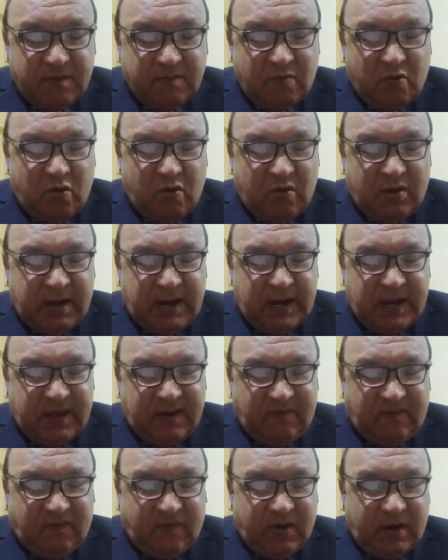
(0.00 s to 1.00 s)

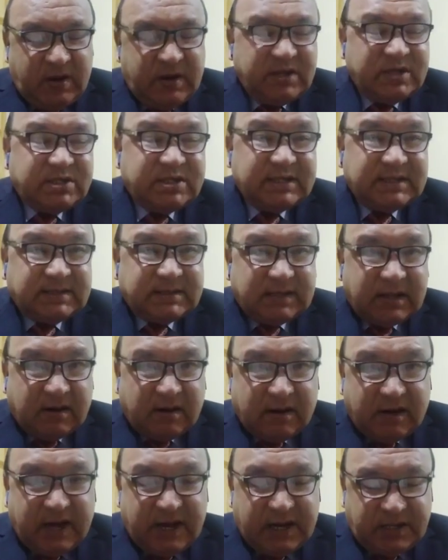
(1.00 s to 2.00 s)
Morally furnishes the
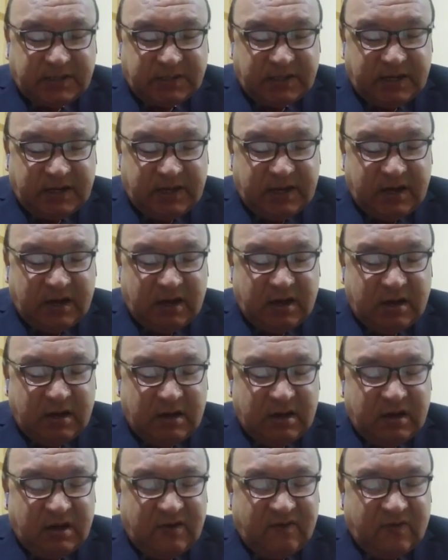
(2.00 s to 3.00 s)
criteria
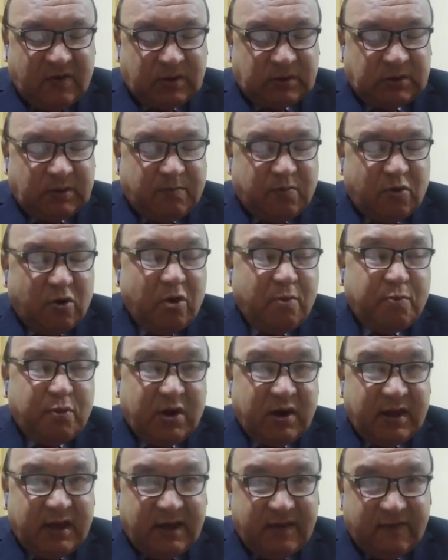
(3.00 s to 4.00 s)
for the
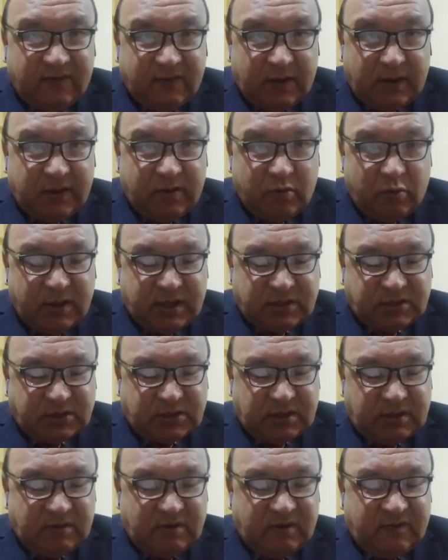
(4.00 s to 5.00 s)
proper
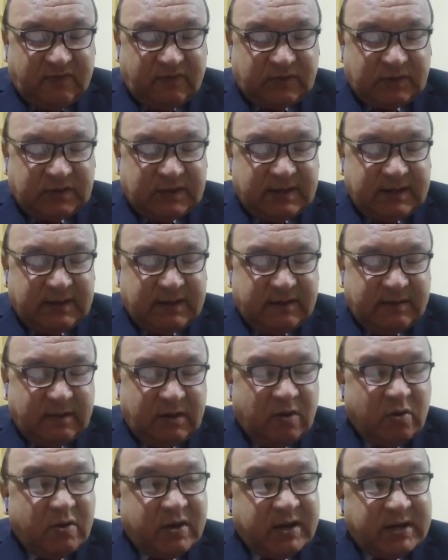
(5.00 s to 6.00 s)
evaluation of the,
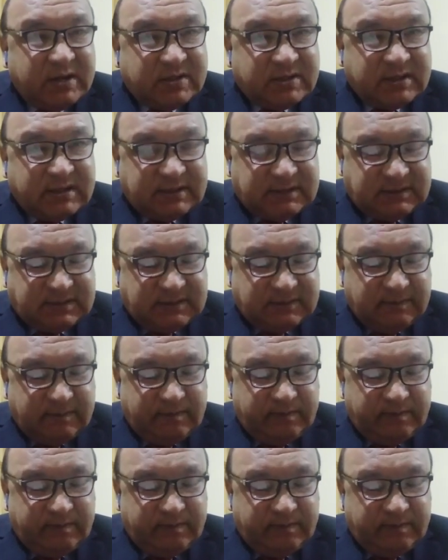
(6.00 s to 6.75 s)
our interest.